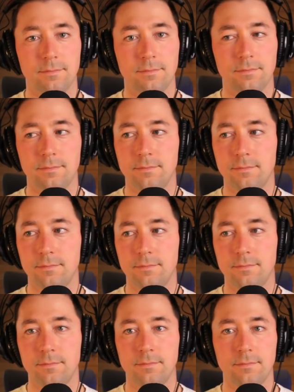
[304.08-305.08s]

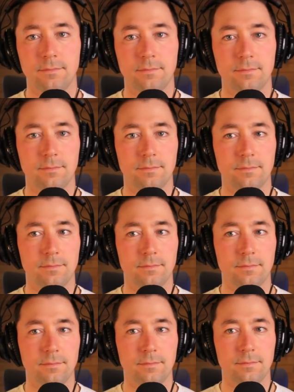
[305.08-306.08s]

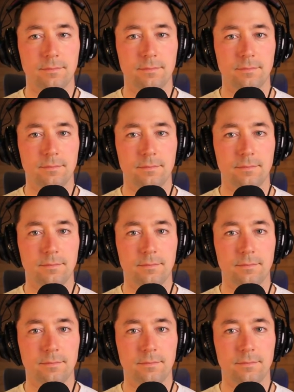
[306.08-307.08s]

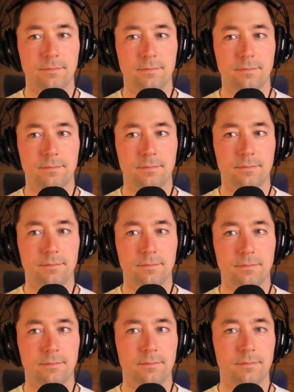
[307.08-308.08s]

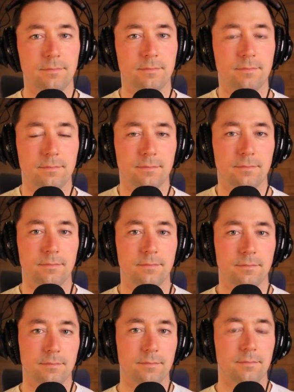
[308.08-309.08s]

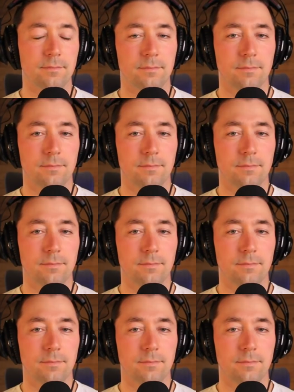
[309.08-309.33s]
[no speech]